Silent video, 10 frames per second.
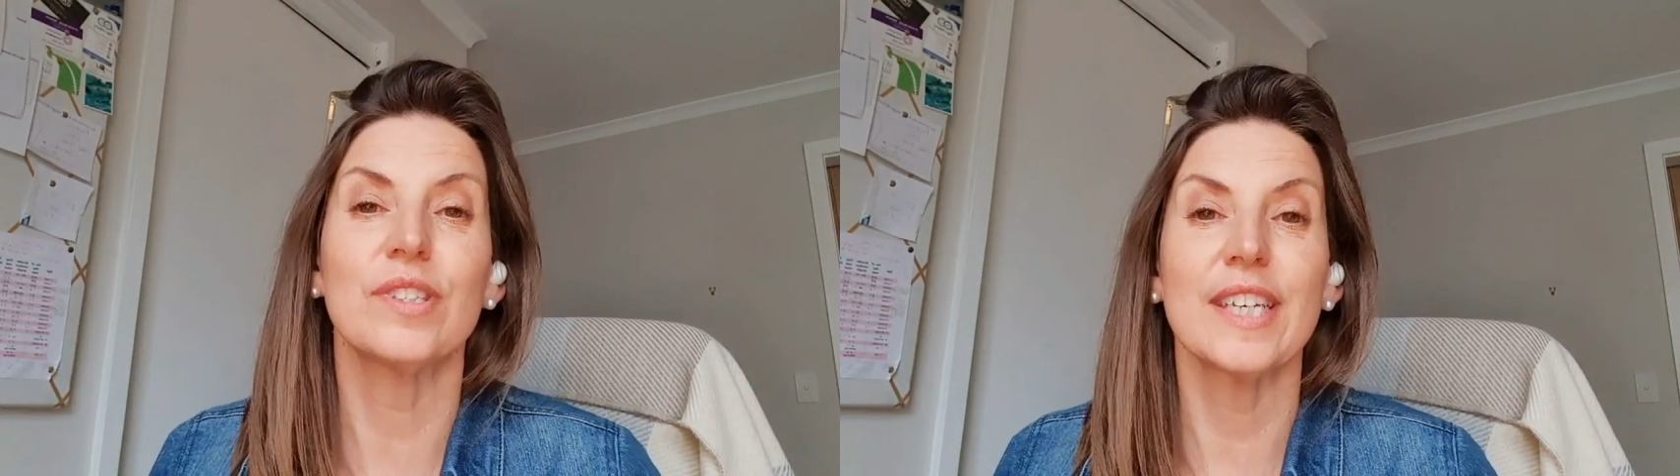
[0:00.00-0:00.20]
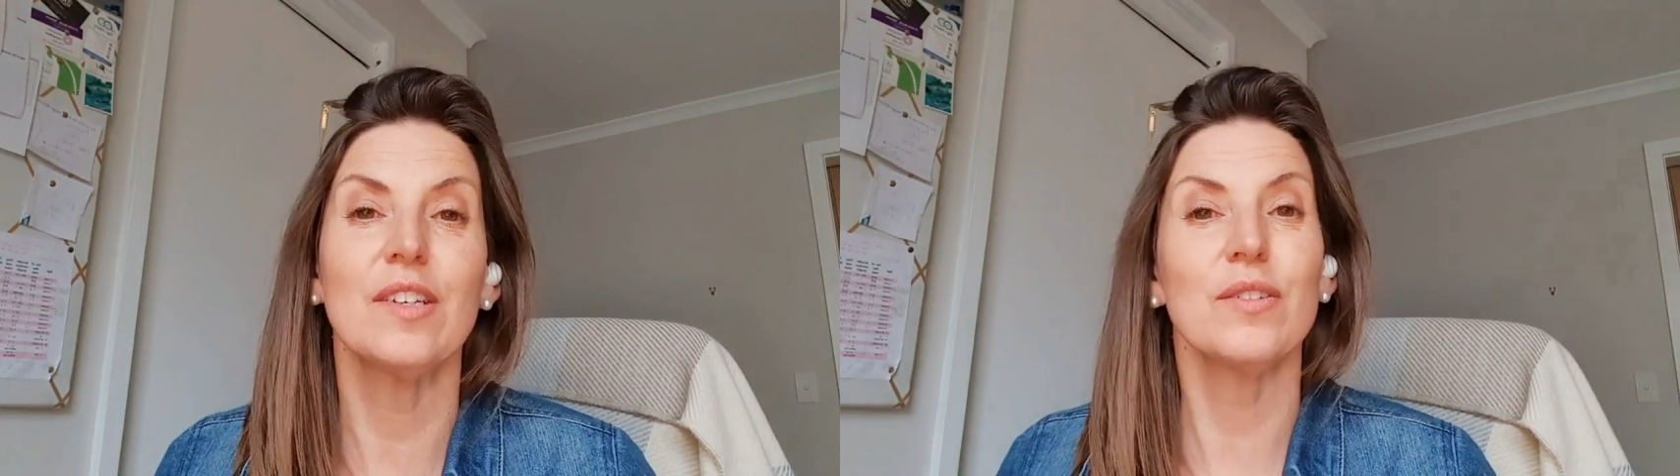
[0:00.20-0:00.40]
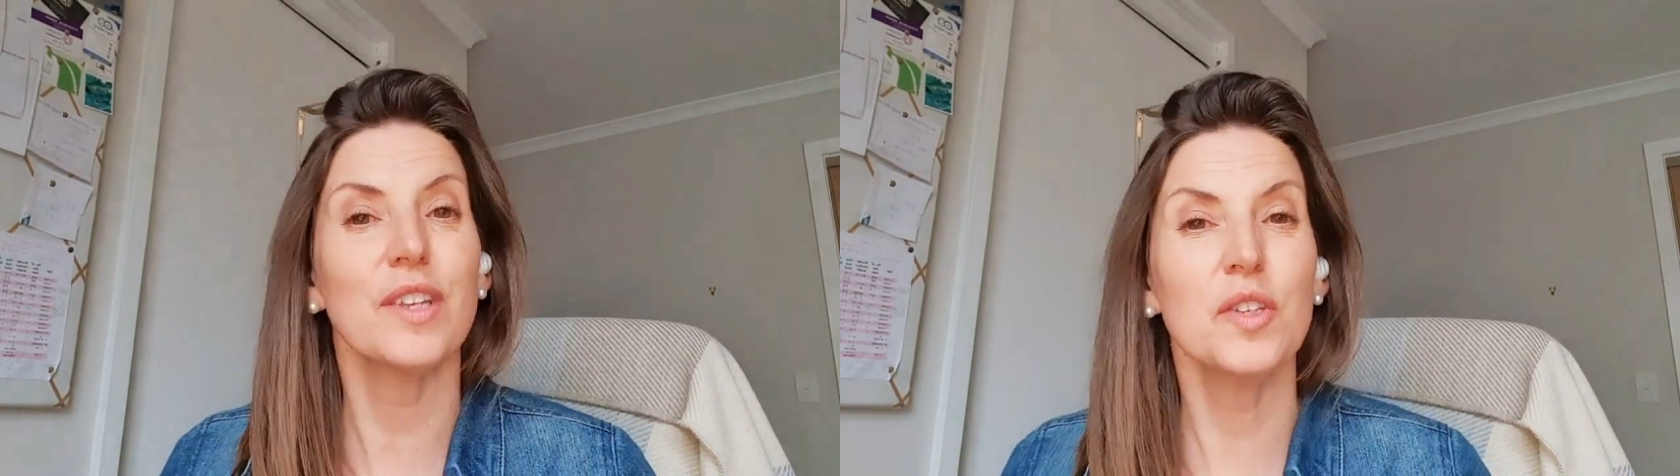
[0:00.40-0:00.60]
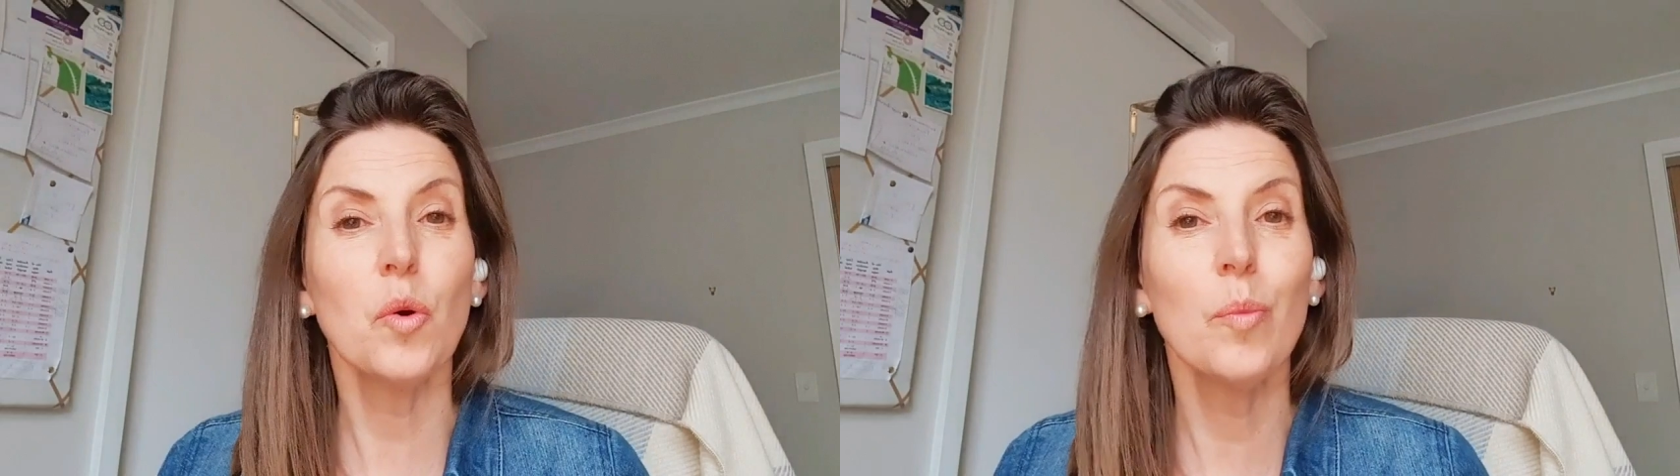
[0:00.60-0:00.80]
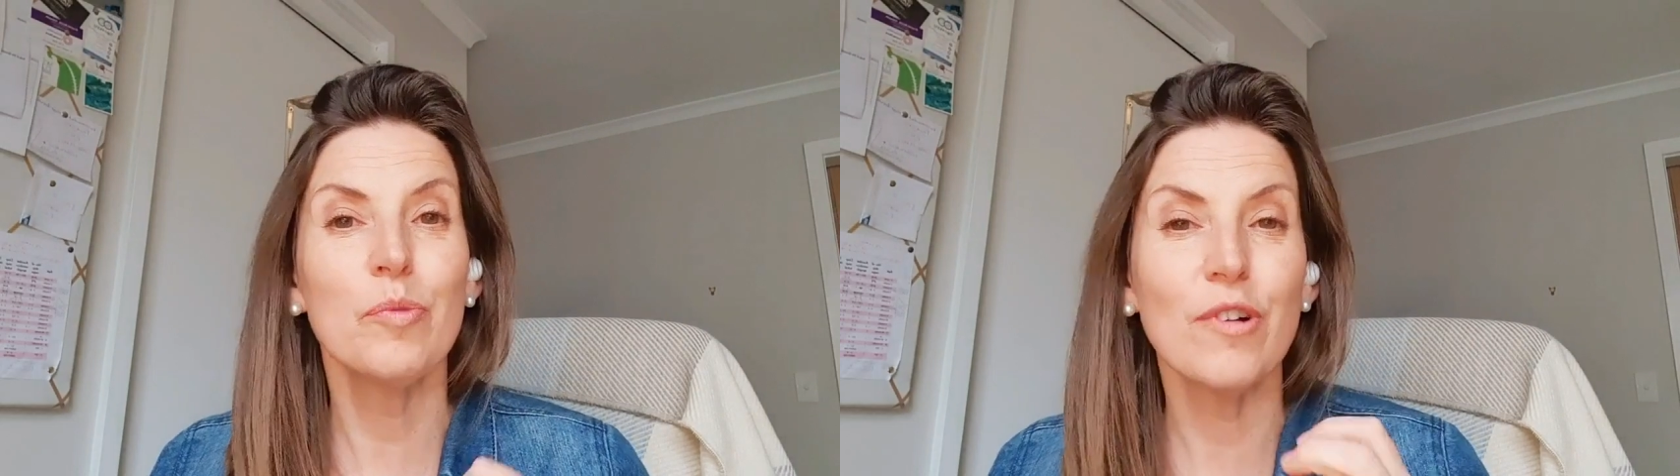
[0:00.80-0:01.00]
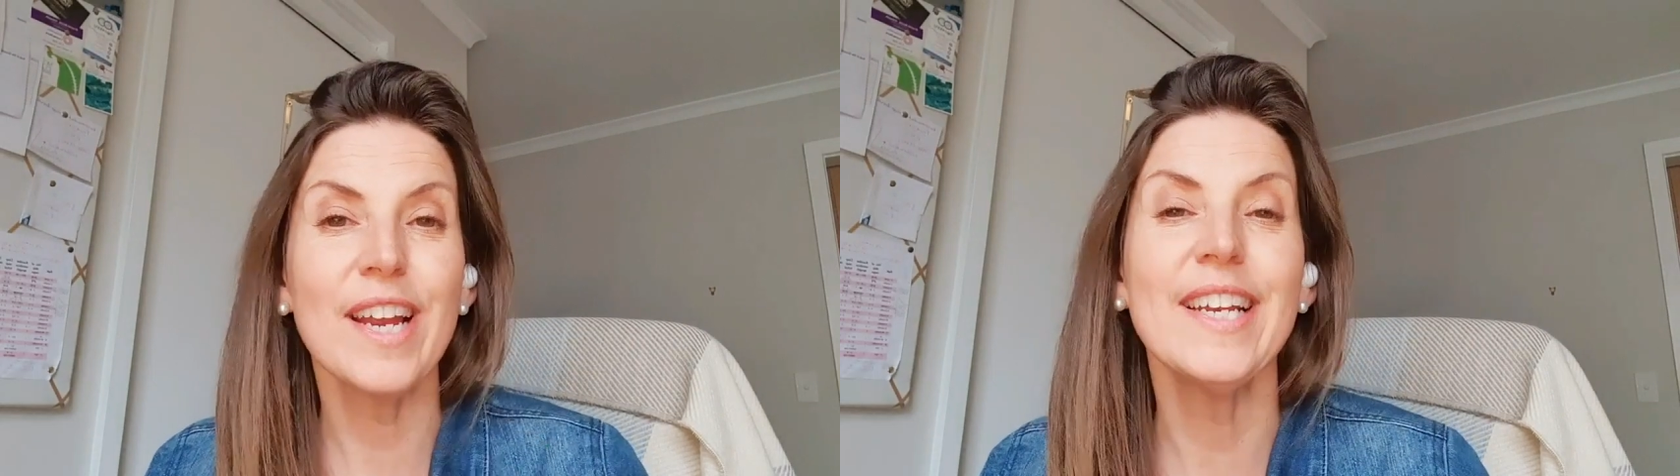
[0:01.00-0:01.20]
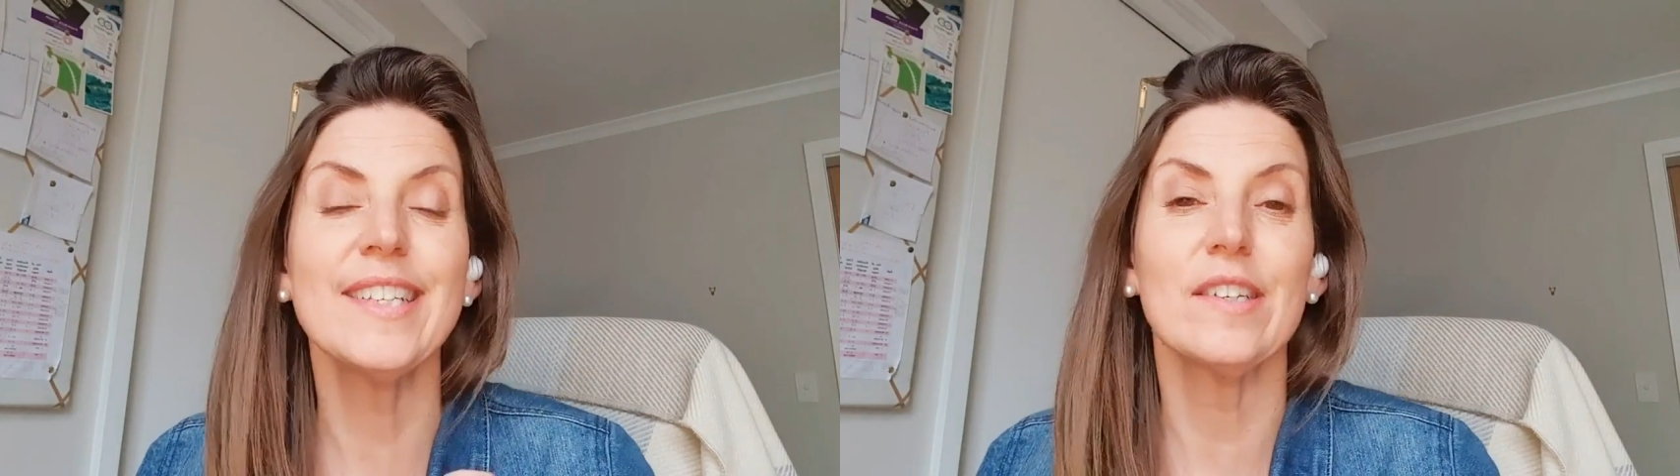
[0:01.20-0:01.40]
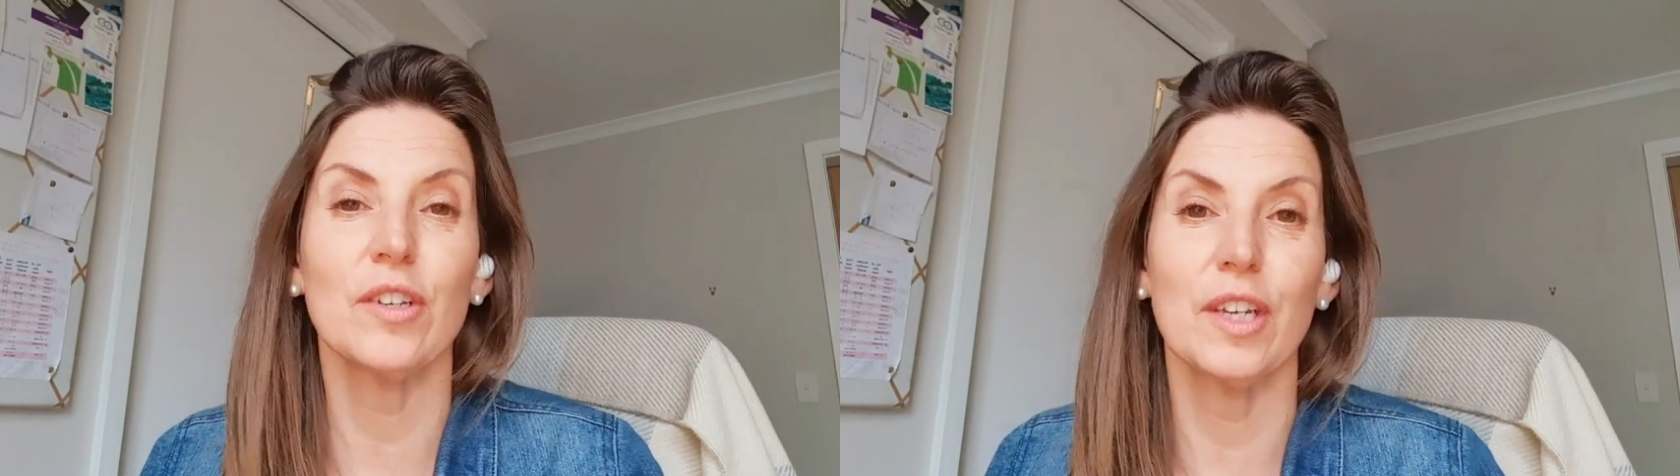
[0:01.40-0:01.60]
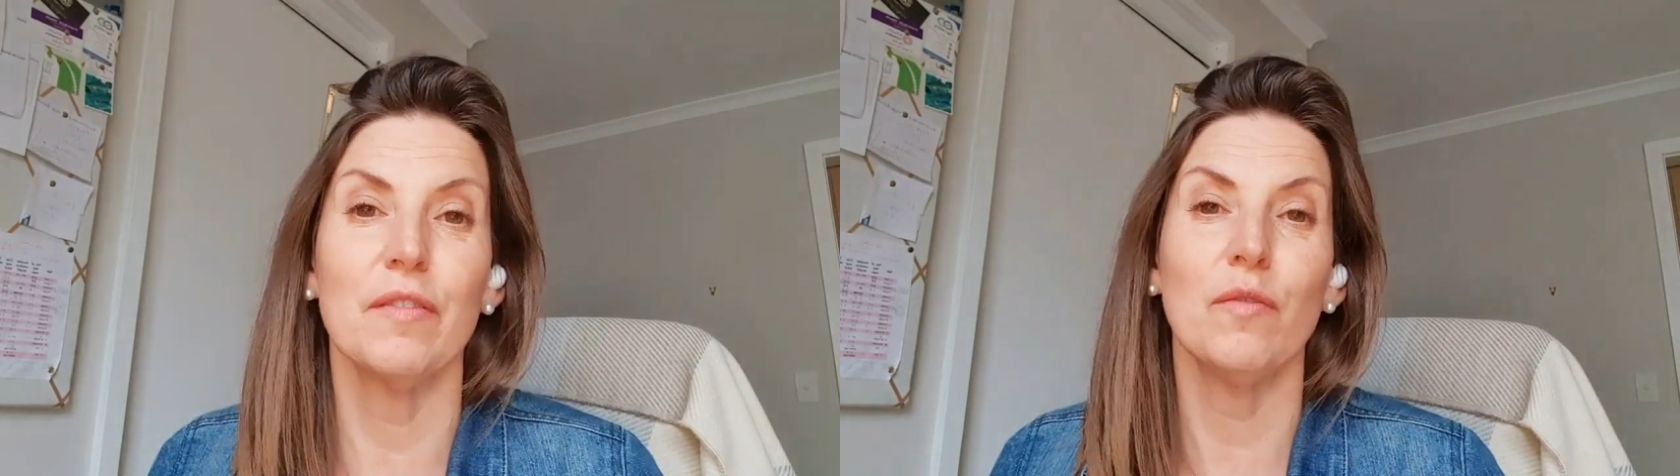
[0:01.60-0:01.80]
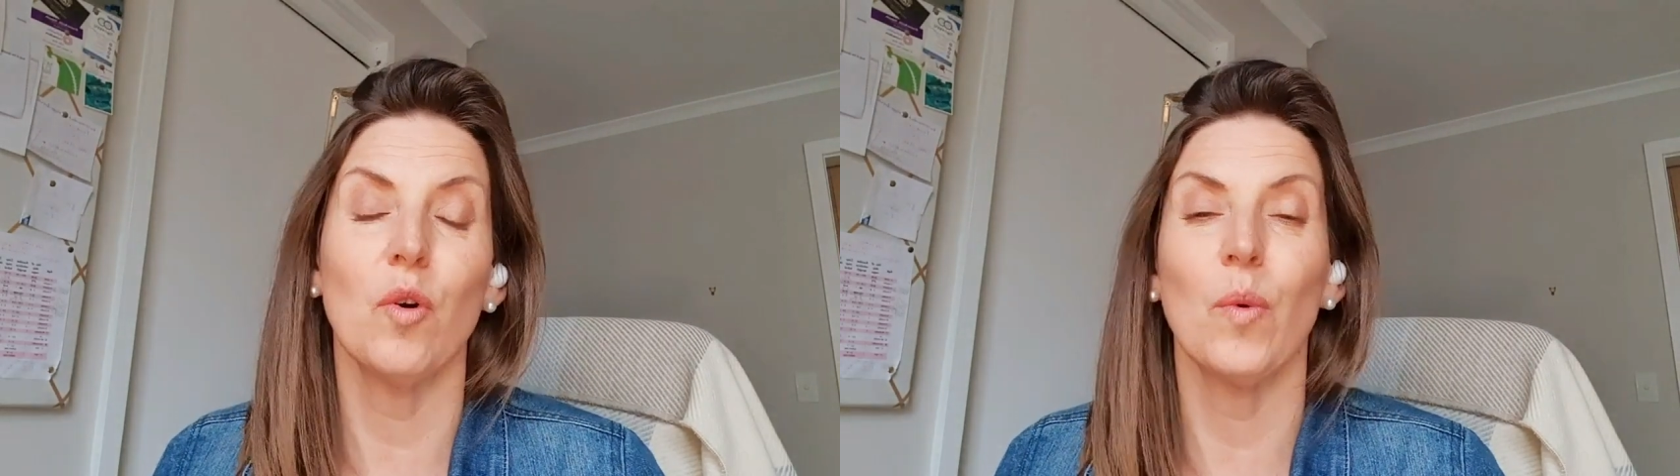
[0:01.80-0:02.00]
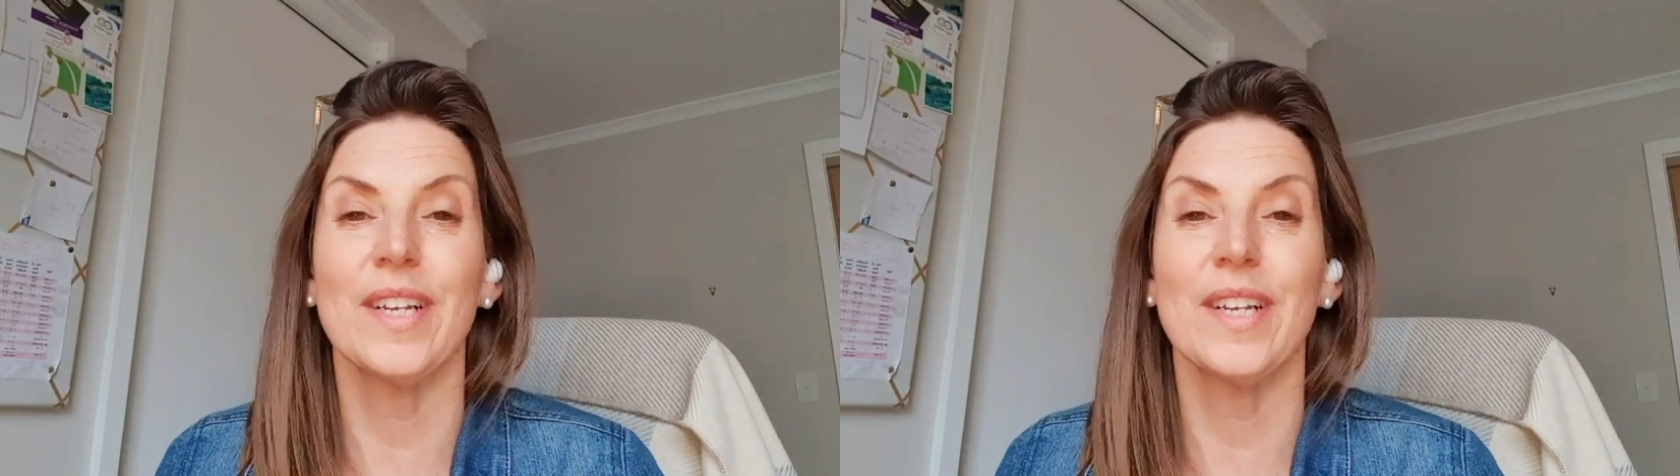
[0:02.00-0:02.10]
signal that your brain is looking for